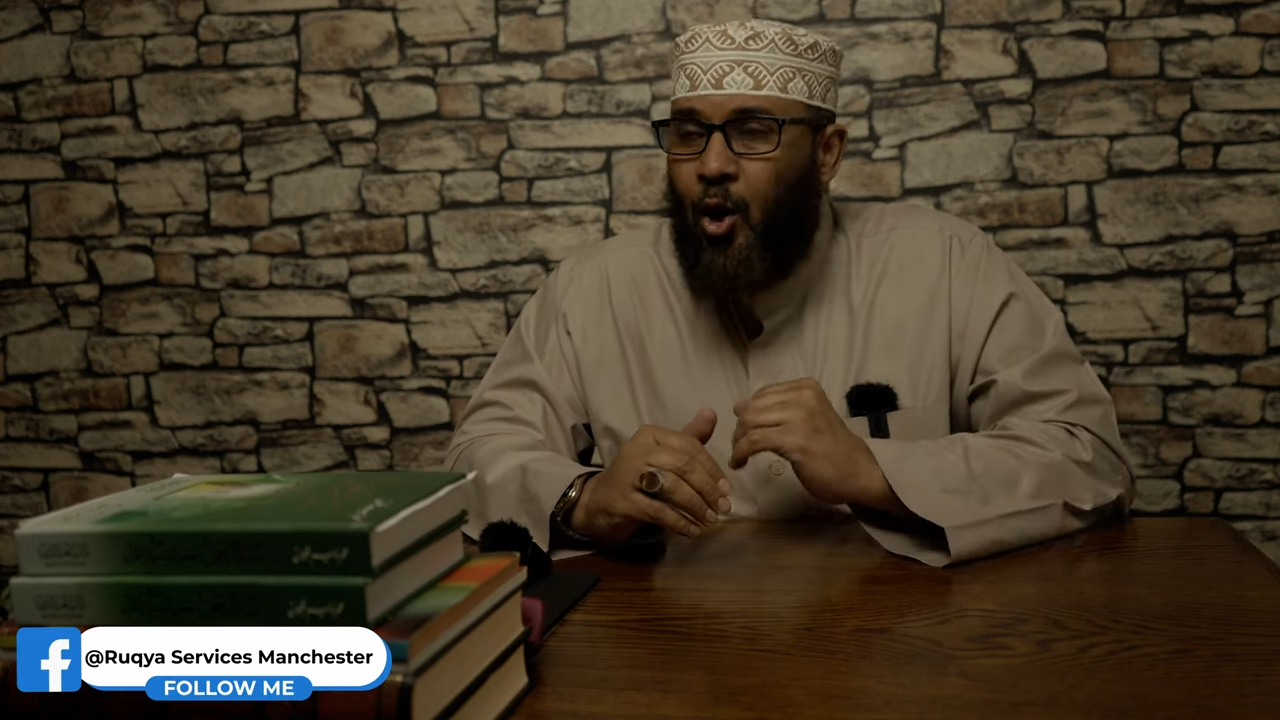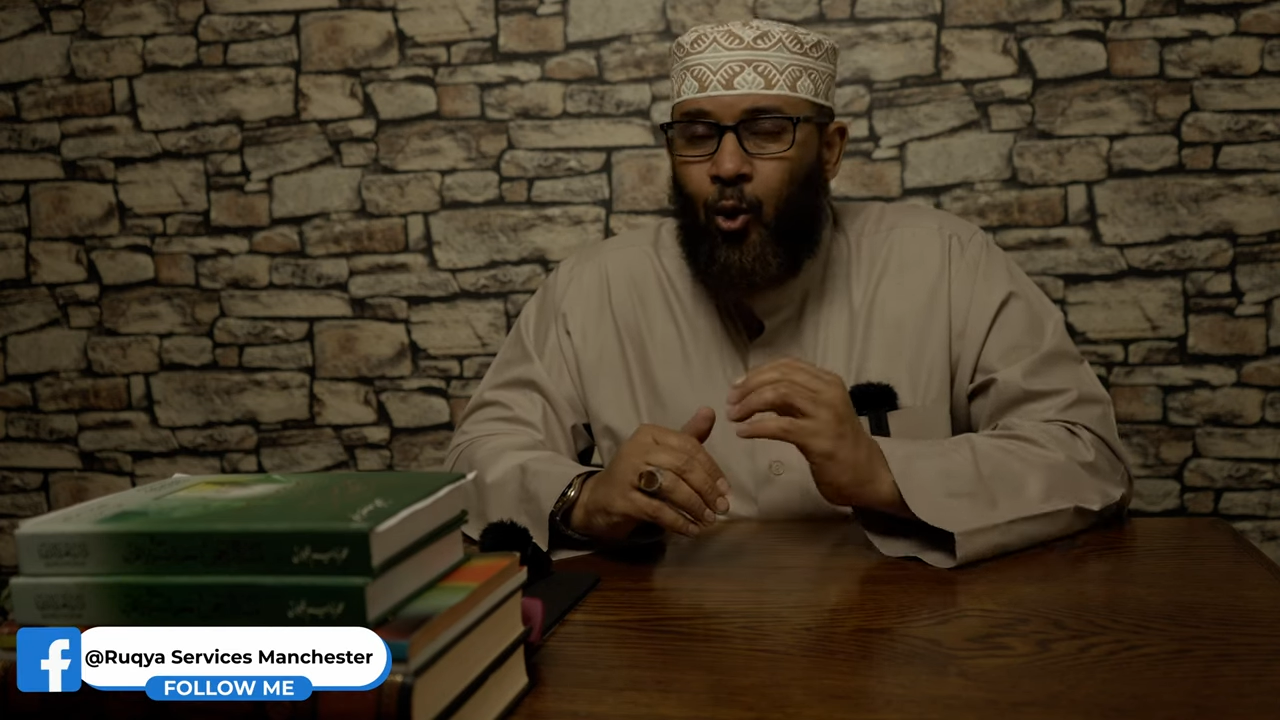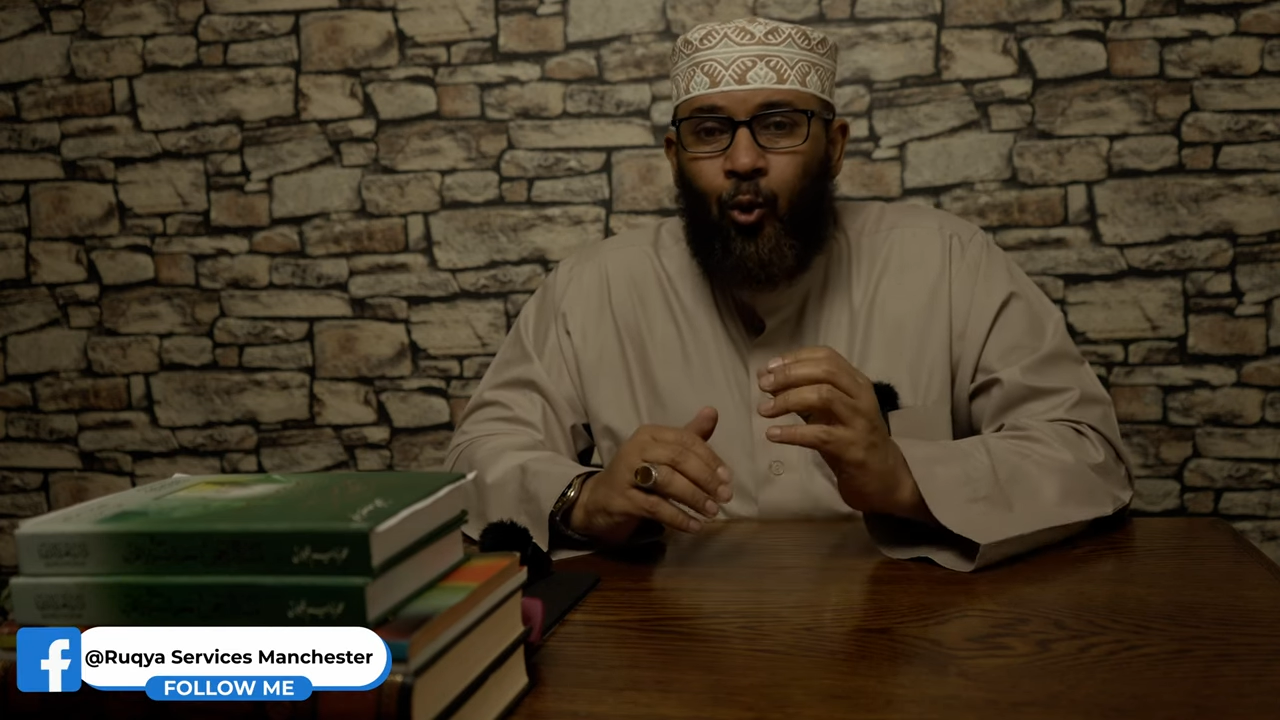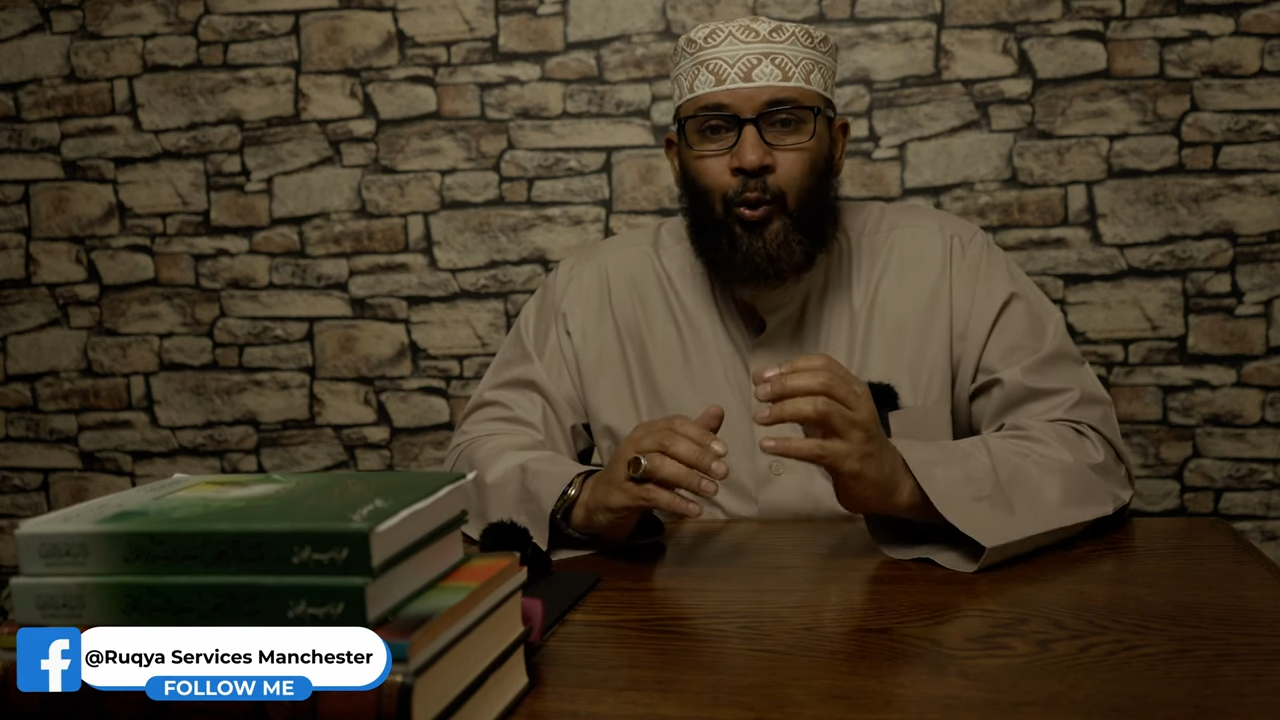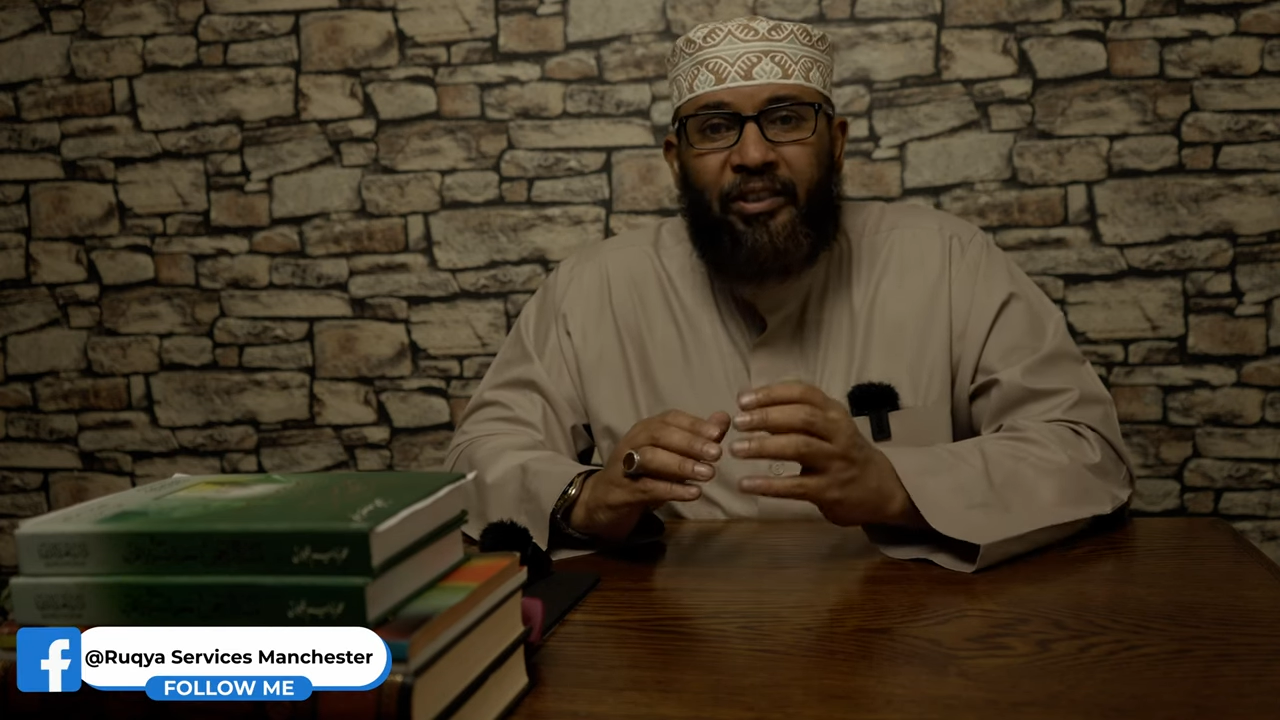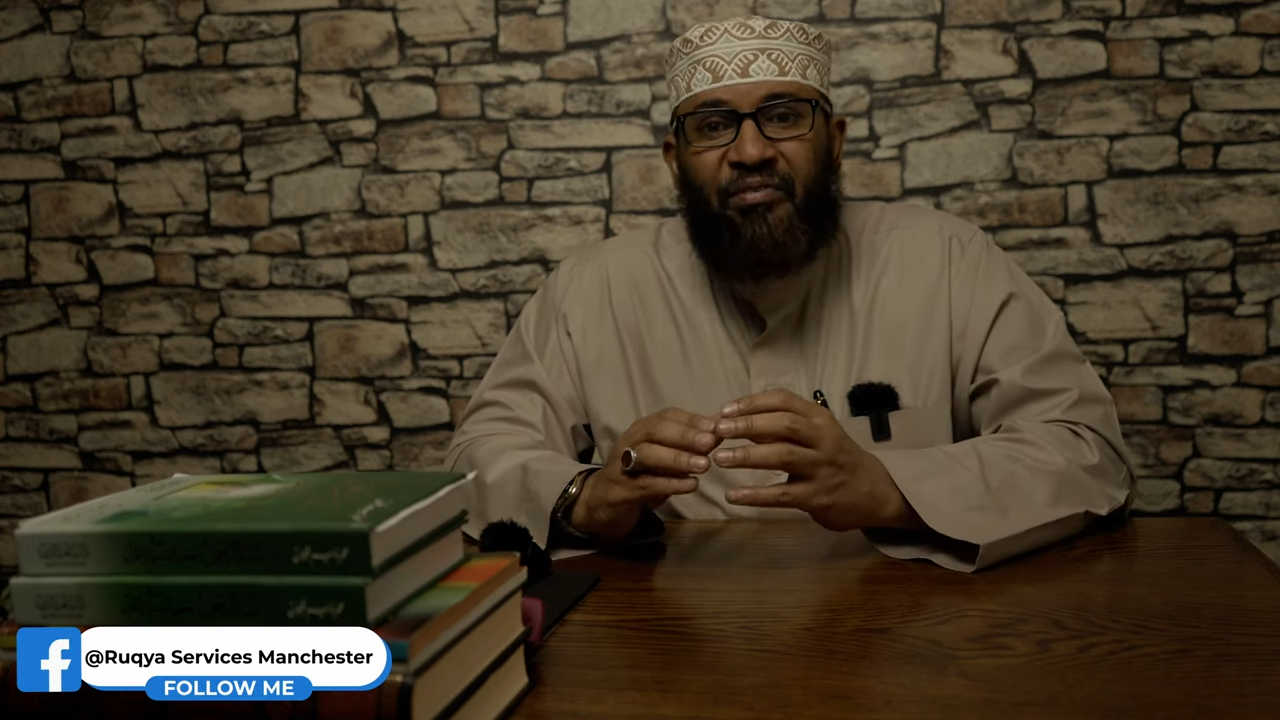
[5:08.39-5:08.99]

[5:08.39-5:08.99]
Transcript: always